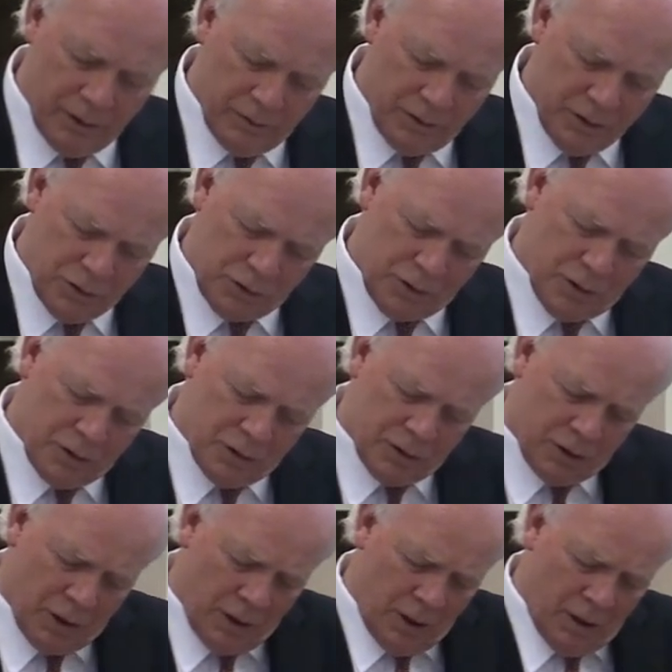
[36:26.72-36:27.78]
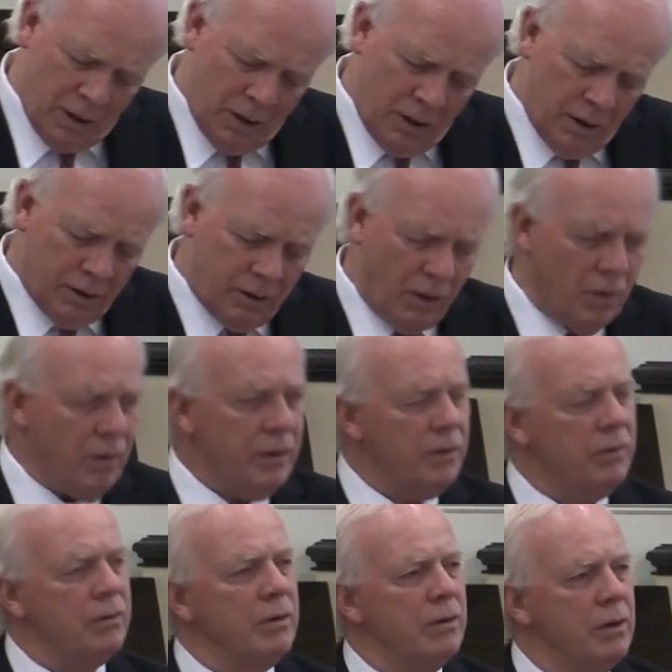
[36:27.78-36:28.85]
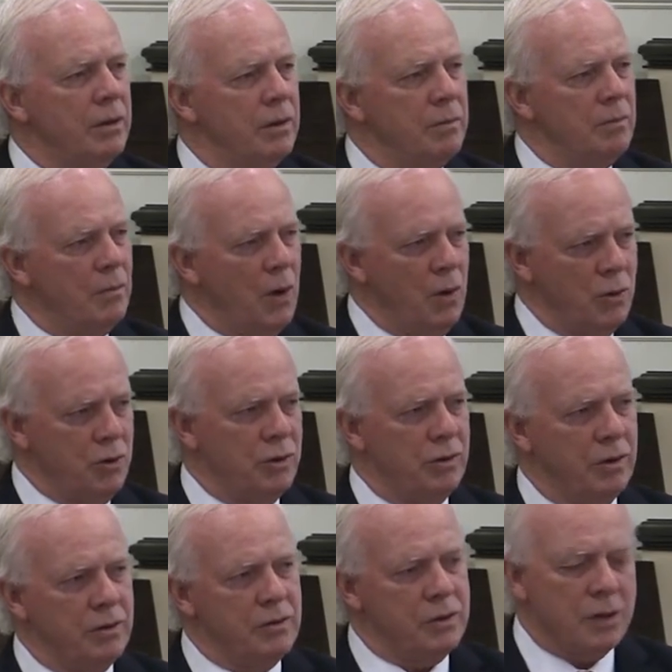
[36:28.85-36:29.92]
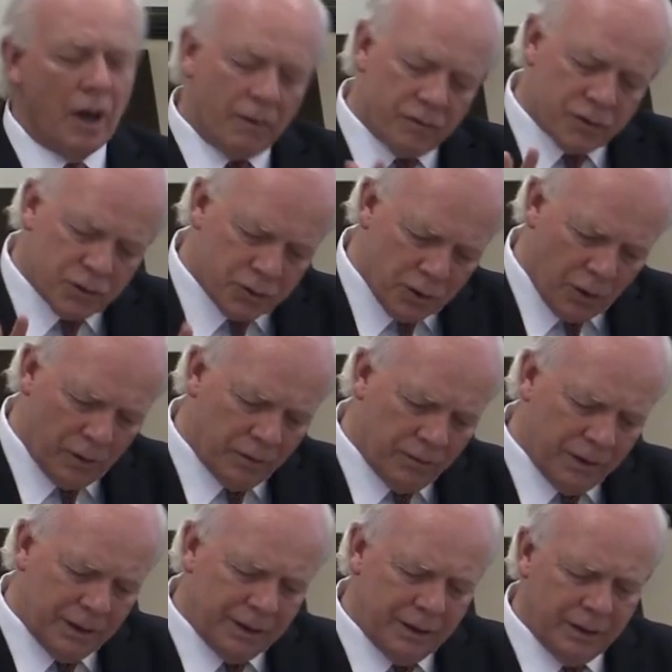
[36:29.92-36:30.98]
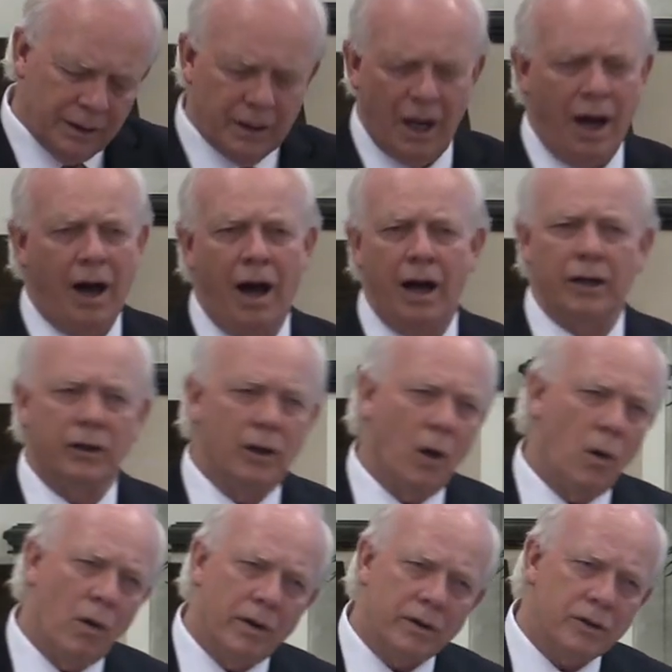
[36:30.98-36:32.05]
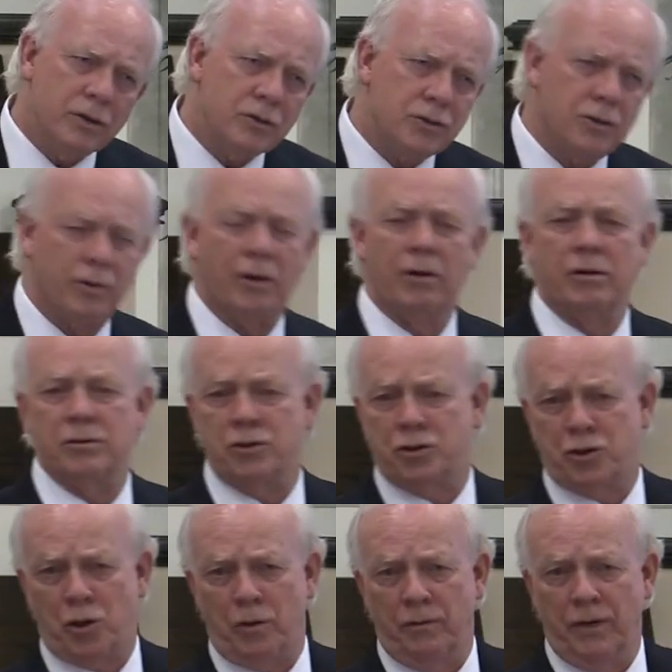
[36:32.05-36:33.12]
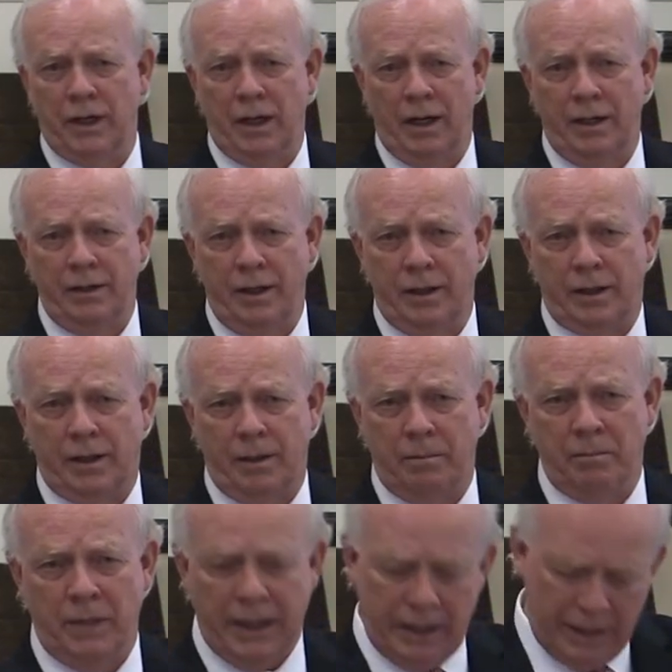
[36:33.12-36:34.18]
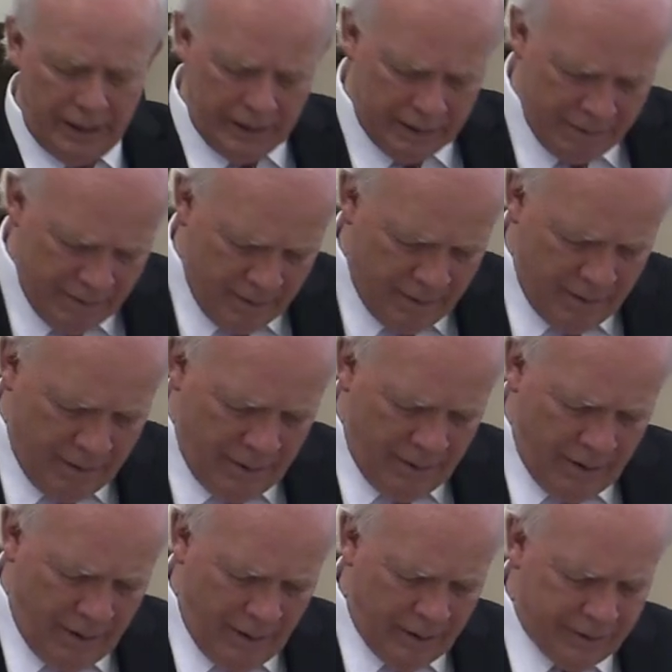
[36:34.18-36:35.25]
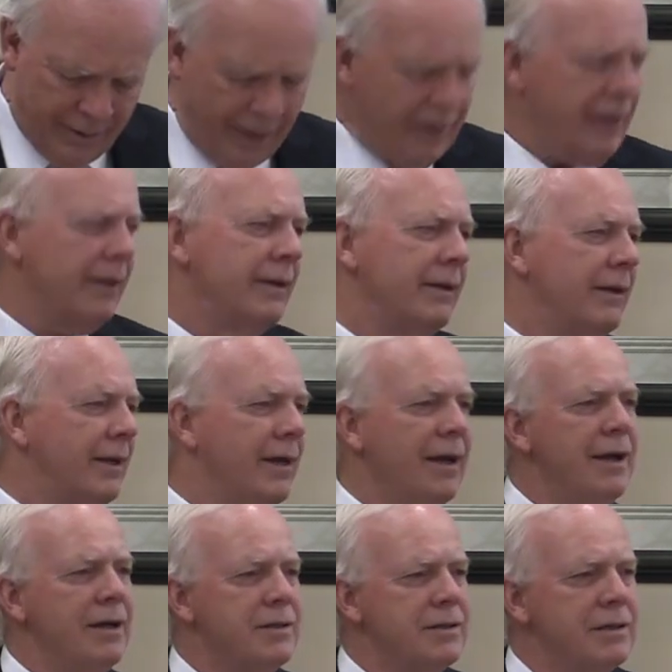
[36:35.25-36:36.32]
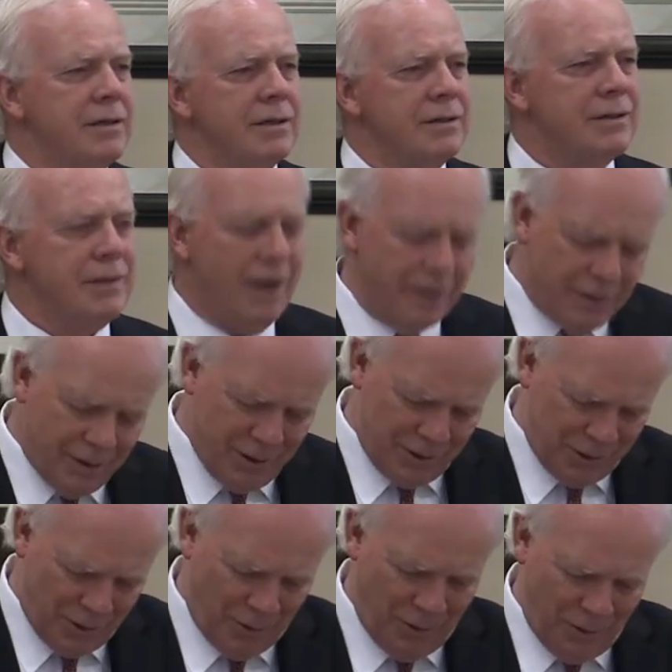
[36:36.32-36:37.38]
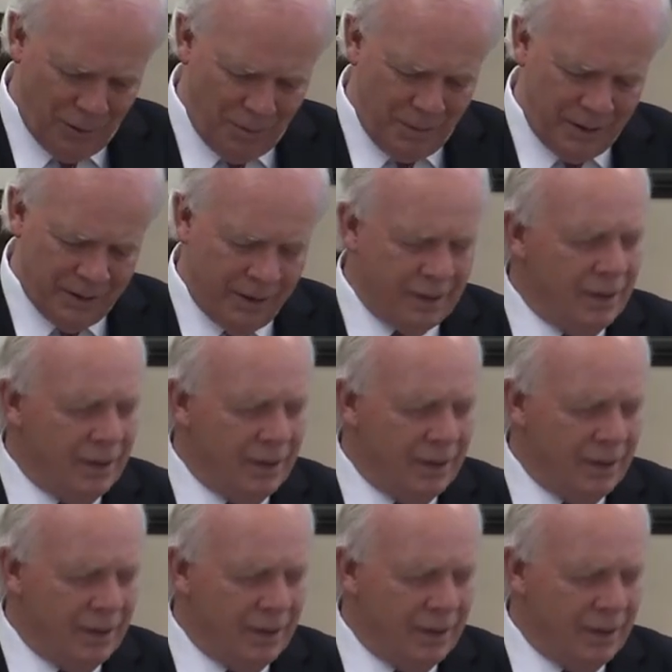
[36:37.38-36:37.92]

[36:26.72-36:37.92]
Christians going through the motions of serving God, going to church, serving on the committee, uh, taking the kids to Sunday school. But